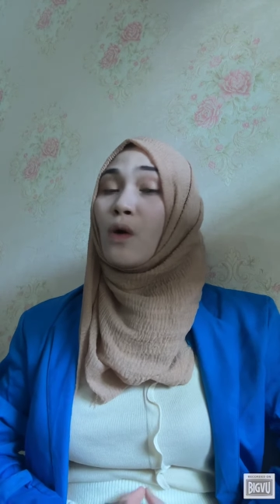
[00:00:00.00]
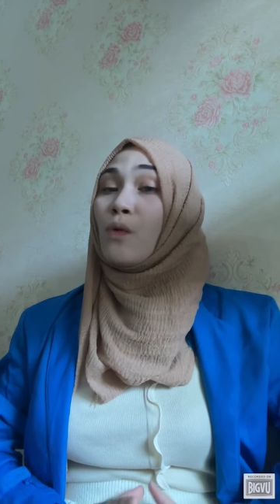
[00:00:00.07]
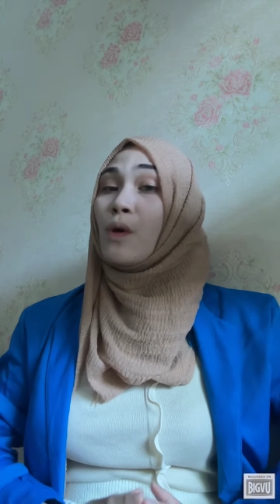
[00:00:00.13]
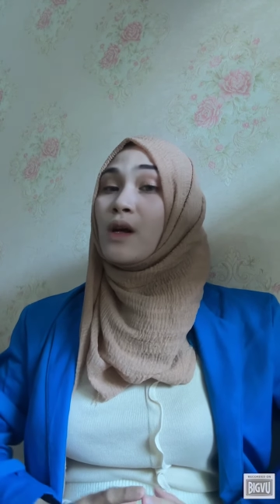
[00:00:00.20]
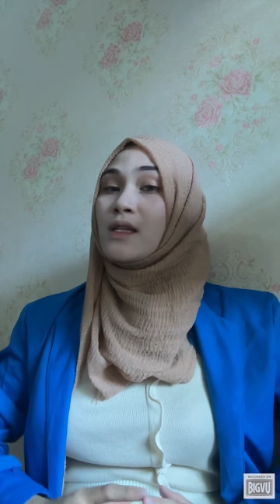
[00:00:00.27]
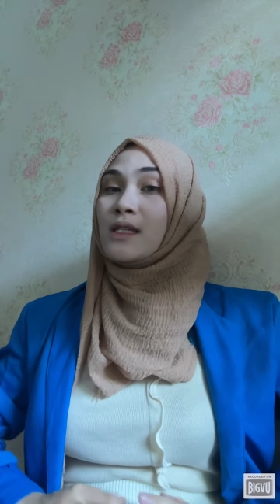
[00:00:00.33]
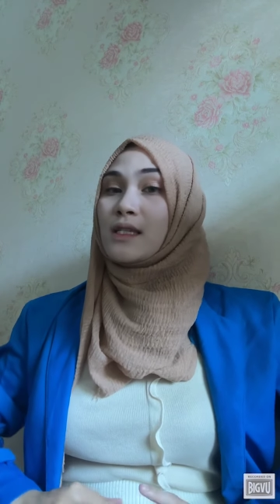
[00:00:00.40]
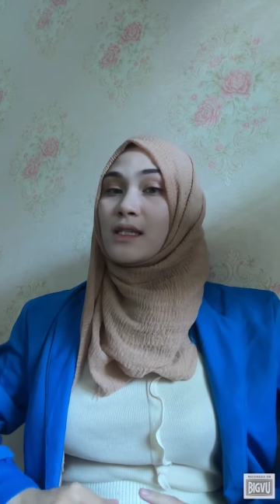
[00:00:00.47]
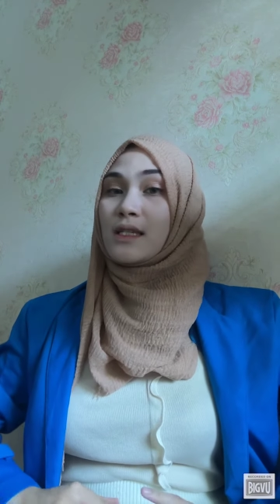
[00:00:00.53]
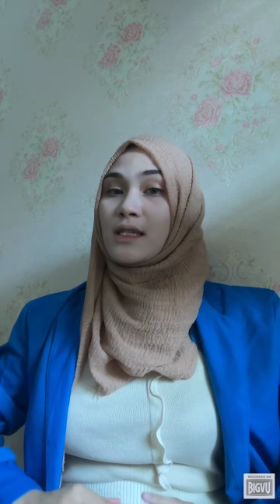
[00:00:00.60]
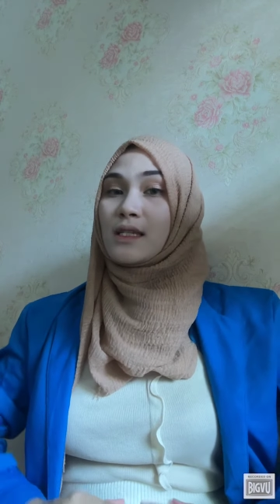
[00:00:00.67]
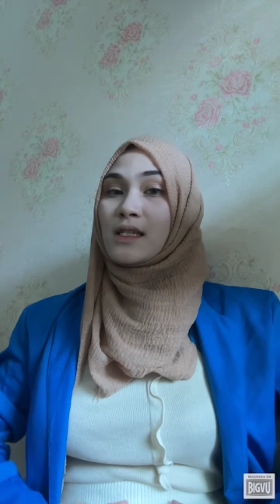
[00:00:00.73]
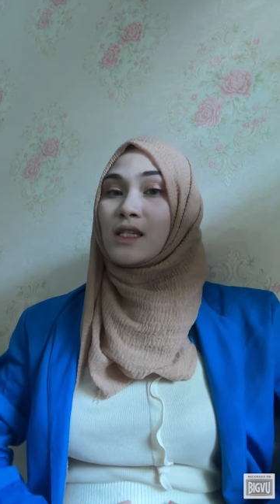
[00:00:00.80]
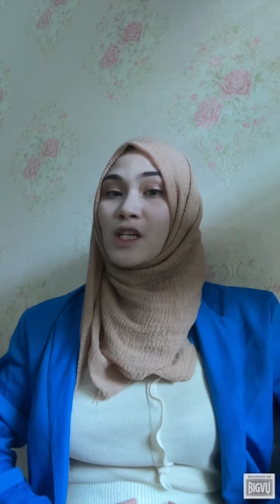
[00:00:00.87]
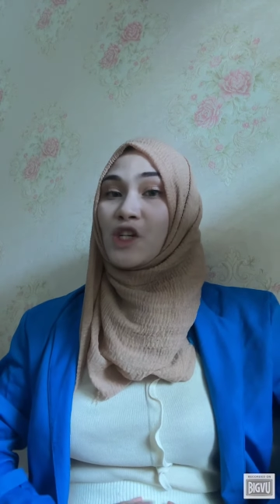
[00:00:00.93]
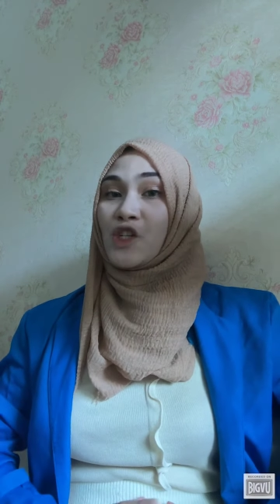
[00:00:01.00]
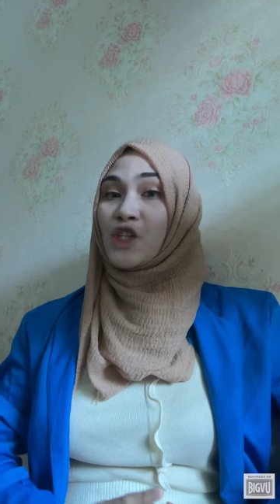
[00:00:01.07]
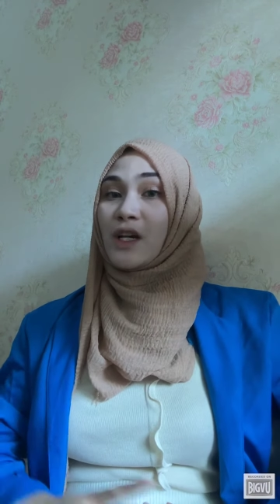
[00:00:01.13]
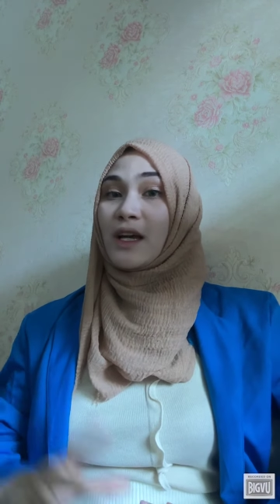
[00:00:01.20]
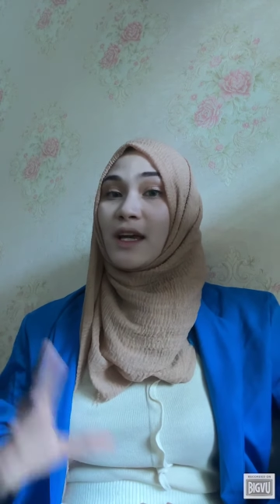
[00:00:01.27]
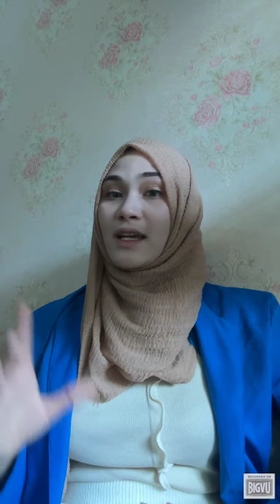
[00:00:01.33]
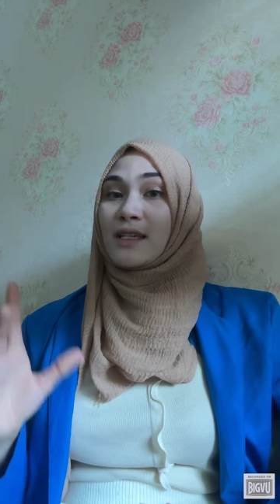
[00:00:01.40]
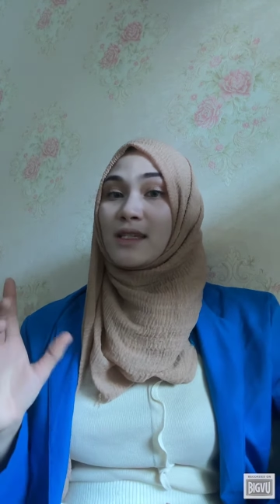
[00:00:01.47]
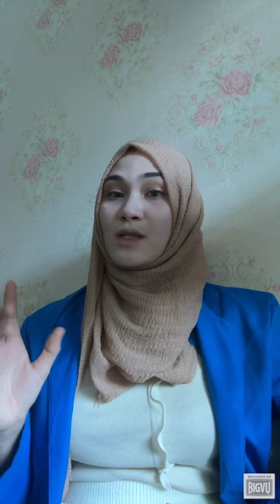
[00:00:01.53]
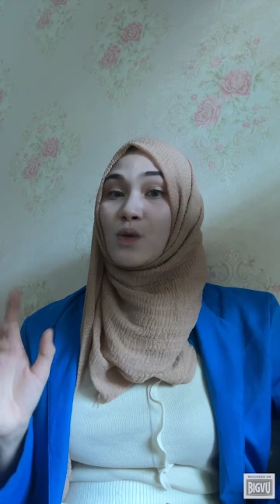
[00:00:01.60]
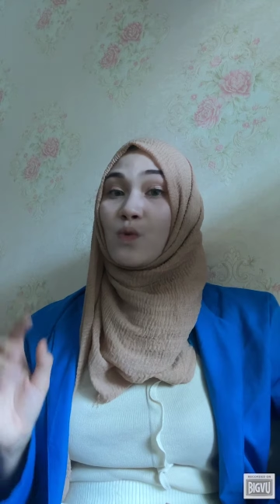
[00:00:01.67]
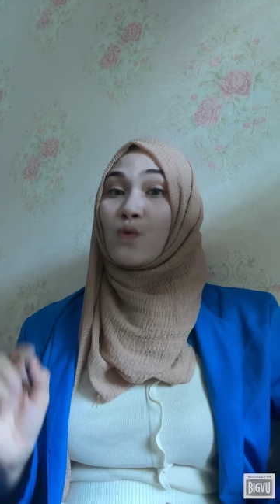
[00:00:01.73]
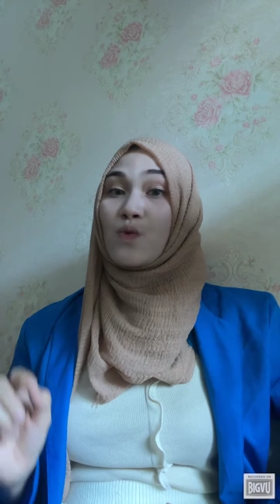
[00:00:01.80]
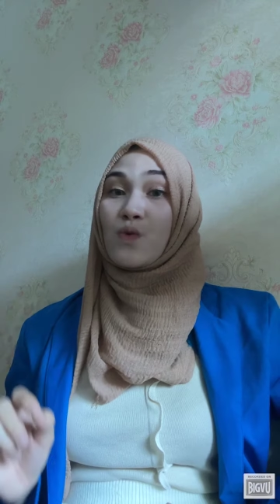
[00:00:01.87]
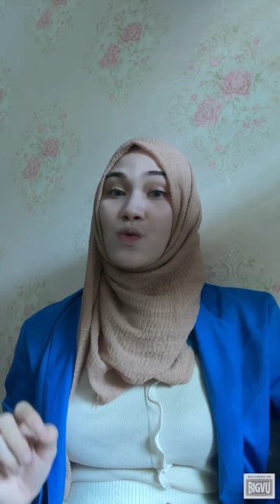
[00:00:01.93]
Words such as who,